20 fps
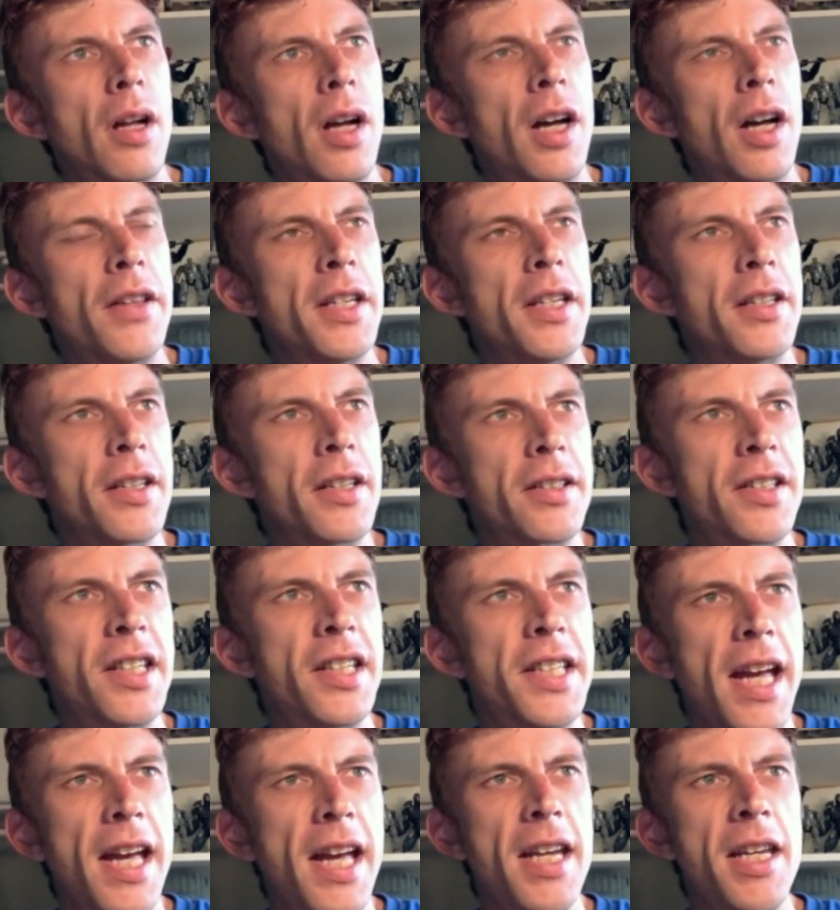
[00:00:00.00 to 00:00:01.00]
I think
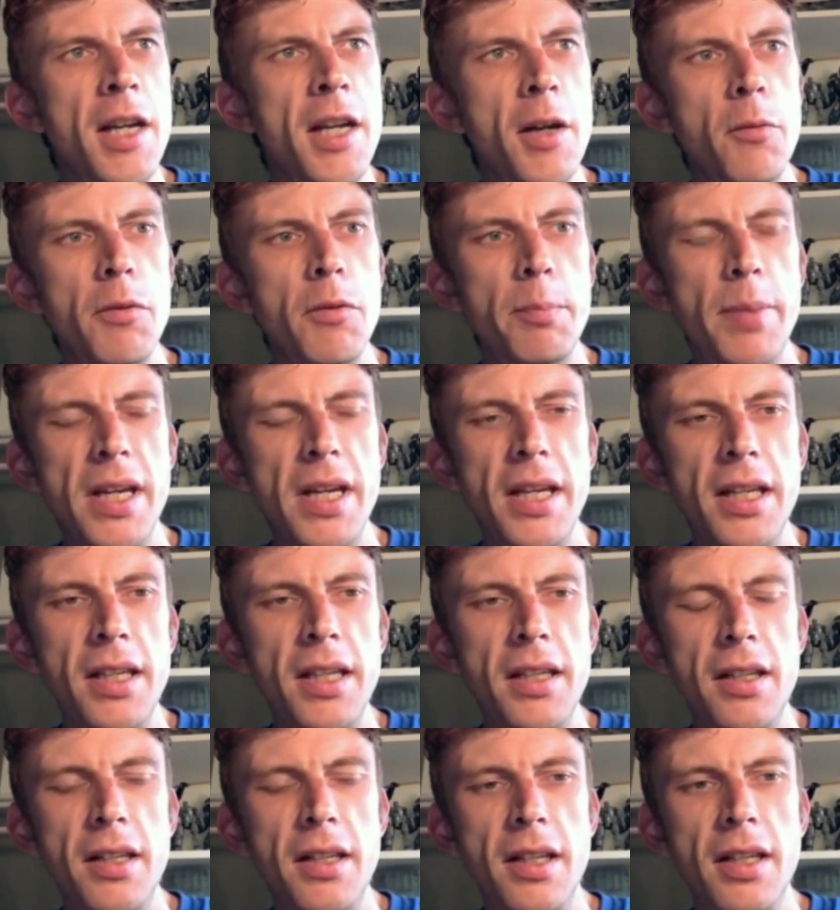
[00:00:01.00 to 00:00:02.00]
today it would
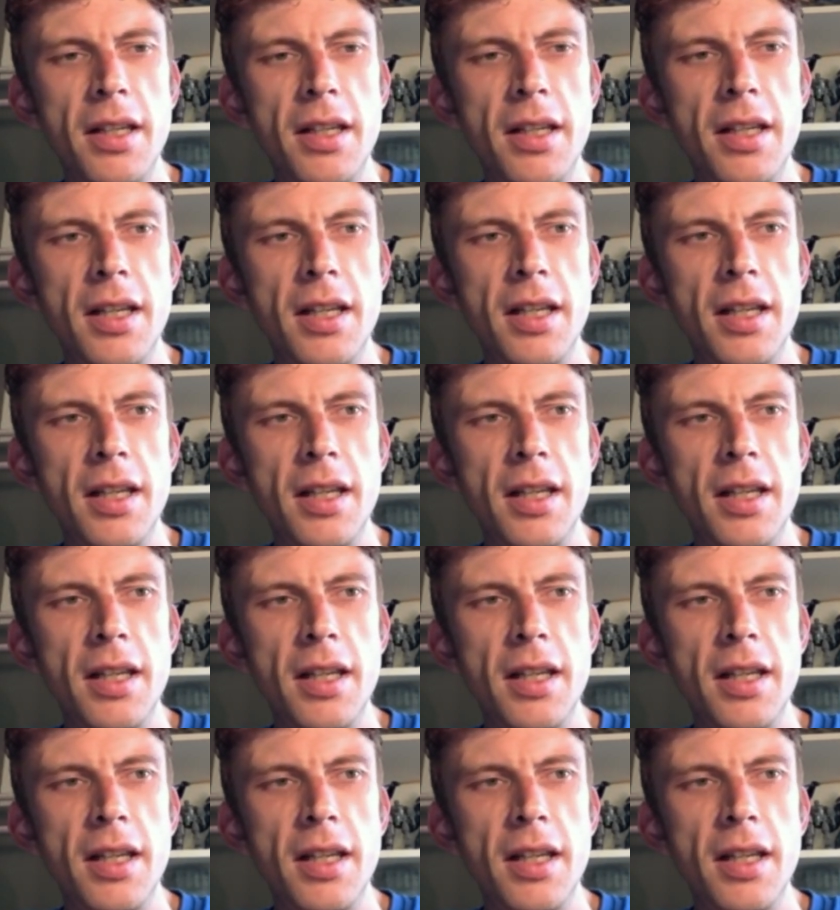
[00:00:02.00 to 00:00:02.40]
be